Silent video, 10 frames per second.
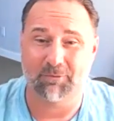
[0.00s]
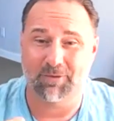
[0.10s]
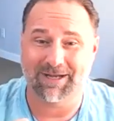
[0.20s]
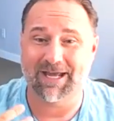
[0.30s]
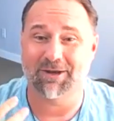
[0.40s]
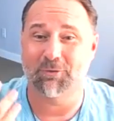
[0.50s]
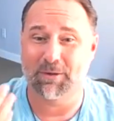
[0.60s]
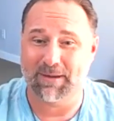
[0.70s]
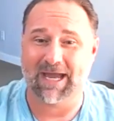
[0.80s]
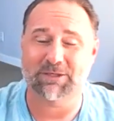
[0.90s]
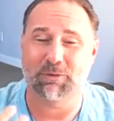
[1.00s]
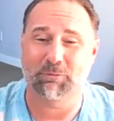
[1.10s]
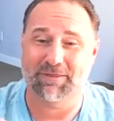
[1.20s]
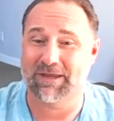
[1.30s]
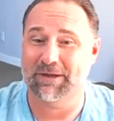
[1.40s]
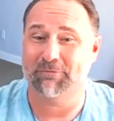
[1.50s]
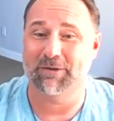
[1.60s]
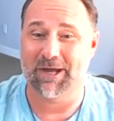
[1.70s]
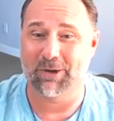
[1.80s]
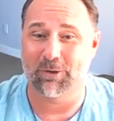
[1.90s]
Again, going back to what we think we
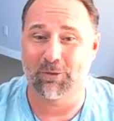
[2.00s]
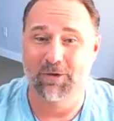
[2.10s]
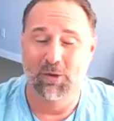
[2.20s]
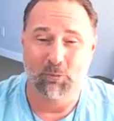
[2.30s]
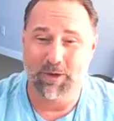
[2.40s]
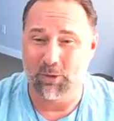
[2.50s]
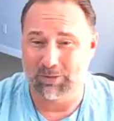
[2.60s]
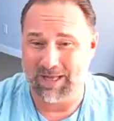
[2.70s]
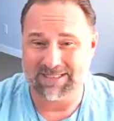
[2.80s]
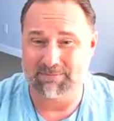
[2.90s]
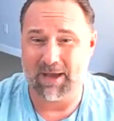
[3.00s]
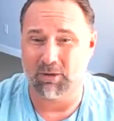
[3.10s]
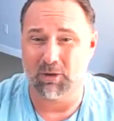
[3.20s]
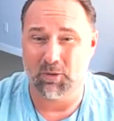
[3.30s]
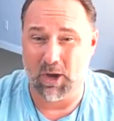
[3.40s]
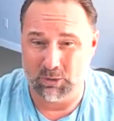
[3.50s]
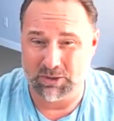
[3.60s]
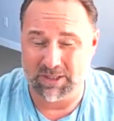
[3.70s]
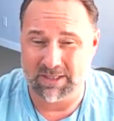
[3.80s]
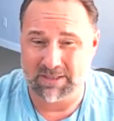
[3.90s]
know, we know less about our own
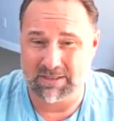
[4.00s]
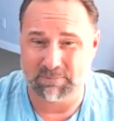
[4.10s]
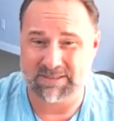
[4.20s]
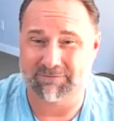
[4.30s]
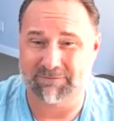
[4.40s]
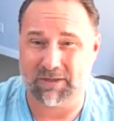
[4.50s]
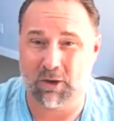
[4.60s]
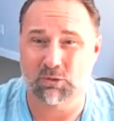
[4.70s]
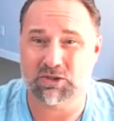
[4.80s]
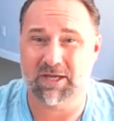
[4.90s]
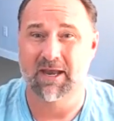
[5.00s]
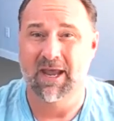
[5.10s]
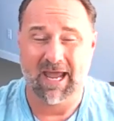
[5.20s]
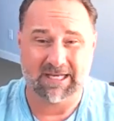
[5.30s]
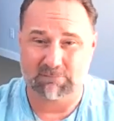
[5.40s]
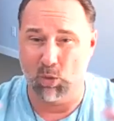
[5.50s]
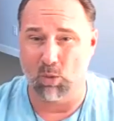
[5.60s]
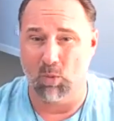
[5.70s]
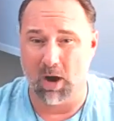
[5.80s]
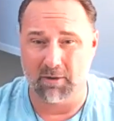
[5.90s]
oceans. The Pacific Ocean has more
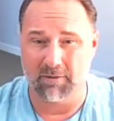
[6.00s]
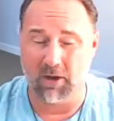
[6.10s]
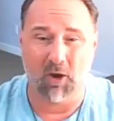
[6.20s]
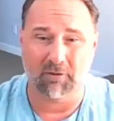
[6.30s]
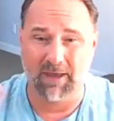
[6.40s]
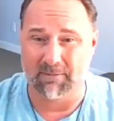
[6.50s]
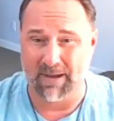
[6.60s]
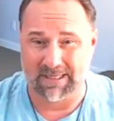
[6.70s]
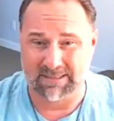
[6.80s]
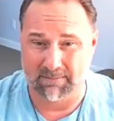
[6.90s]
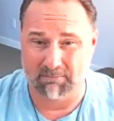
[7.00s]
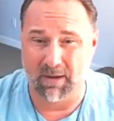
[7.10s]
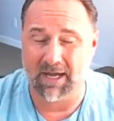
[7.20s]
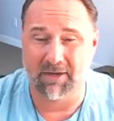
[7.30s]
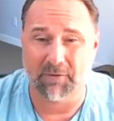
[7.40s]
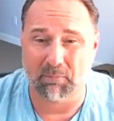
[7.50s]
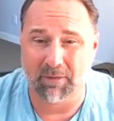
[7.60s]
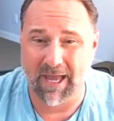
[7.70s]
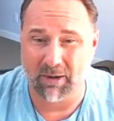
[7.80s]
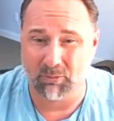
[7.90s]
water than all the landmass combined on the
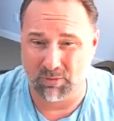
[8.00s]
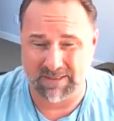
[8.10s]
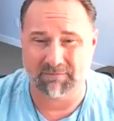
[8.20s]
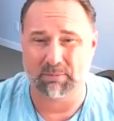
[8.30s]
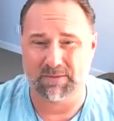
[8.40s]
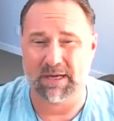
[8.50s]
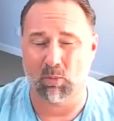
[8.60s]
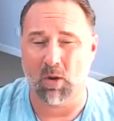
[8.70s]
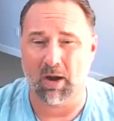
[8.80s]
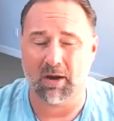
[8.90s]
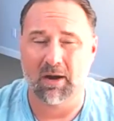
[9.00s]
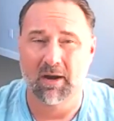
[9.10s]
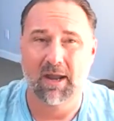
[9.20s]
planet. We're 70% water.